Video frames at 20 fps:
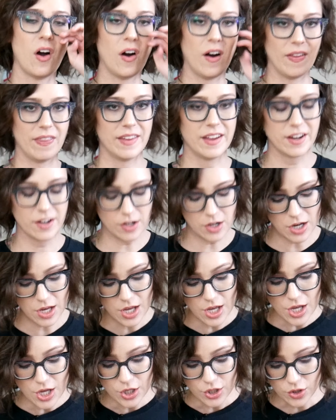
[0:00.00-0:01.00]
on there,
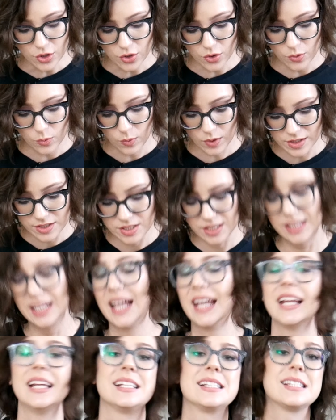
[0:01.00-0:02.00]
you want to
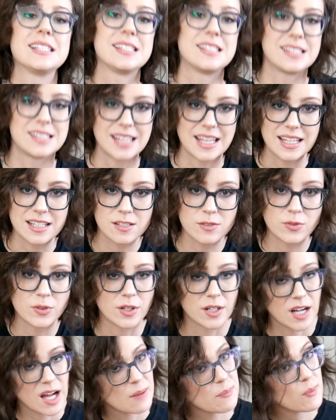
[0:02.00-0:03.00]
let it sit for
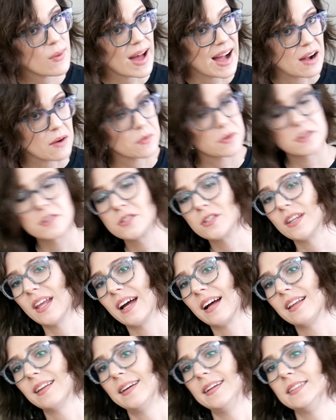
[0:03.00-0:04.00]
a couple hours so
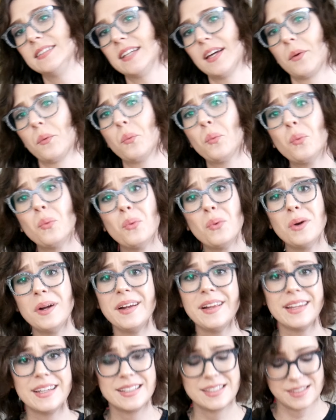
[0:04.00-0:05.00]
that glaze can
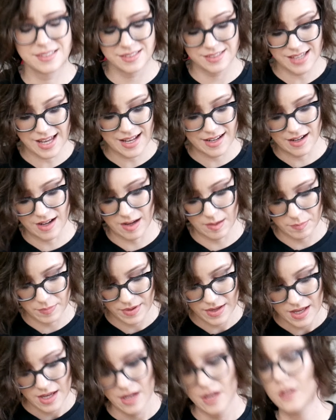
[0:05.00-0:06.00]
really set up
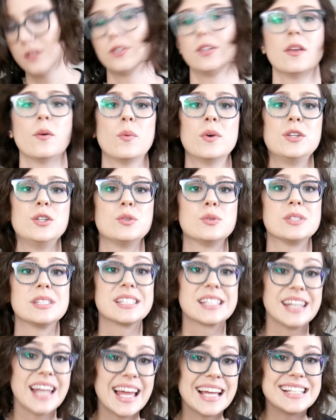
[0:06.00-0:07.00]
so that when you
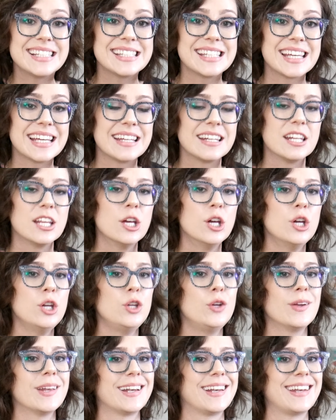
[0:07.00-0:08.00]
slice it,
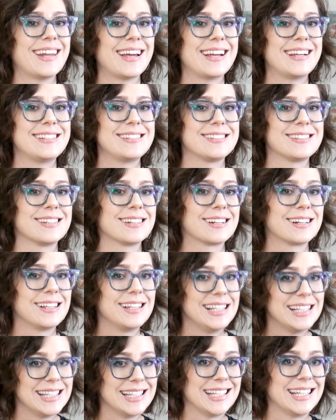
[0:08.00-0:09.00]
you get a nice
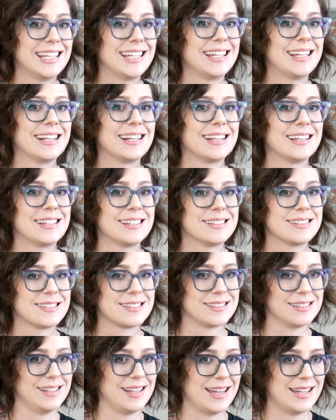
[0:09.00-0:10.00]
clean
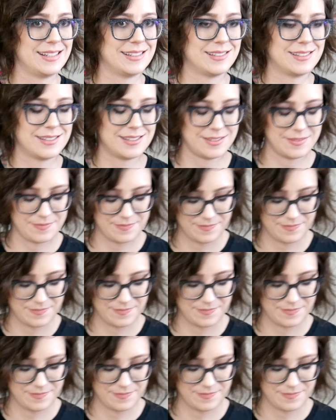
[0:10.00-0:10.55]
slice.